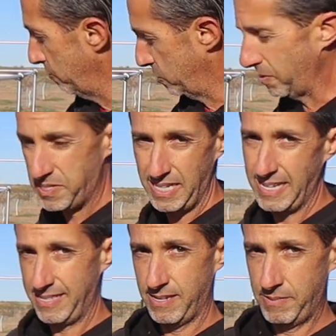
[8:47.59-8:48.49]
We're supposed to get
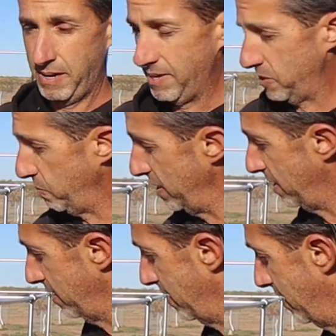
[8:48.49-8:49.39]
that sometime next
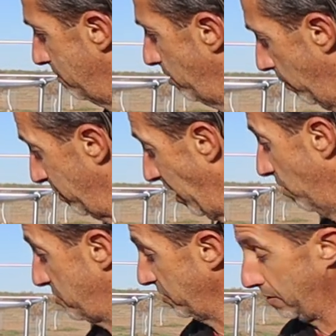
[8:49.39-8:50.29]
week, but we
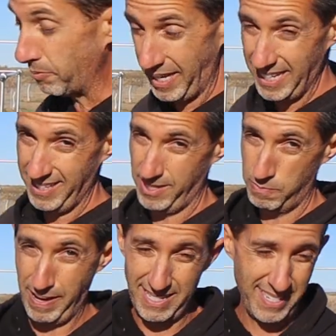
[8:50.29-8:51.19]
are still gonna plant in this
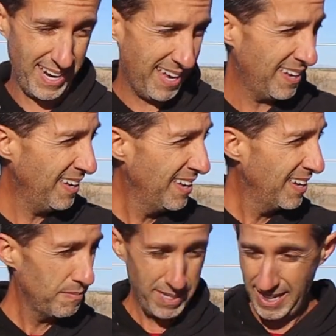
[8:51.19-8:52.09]
bed today
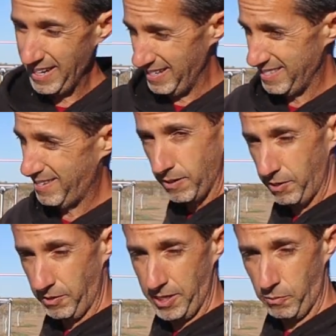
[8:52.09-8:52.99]
because
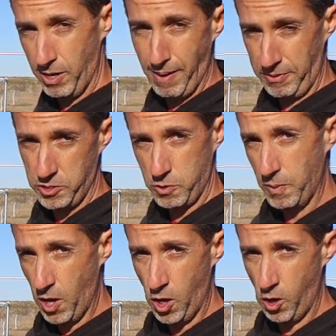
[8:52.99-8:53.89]
we don't need to worry about the
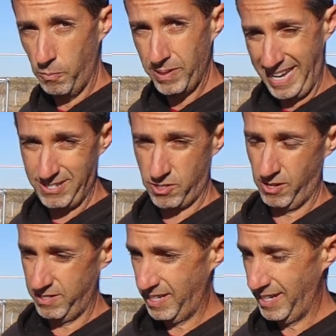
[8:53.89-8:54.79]
small plant
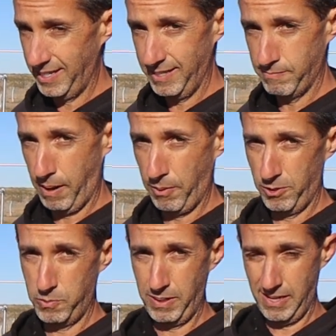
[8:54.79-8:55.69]
starts getting eaten by
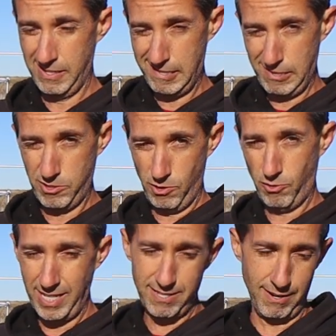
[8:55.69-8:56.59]
birds because there's no
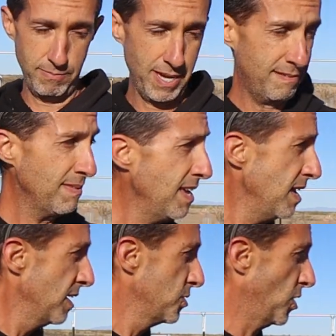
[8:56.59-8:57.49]
greens on them yet.
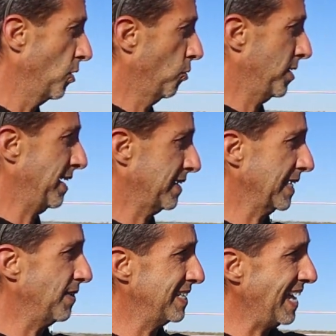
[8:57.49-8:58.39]
So Lori and I are
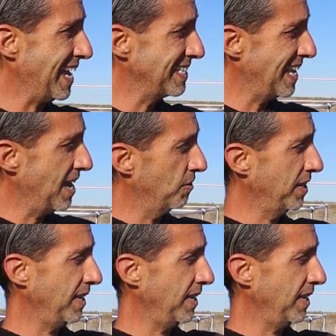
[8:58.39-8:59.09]
gonna go ahead and head down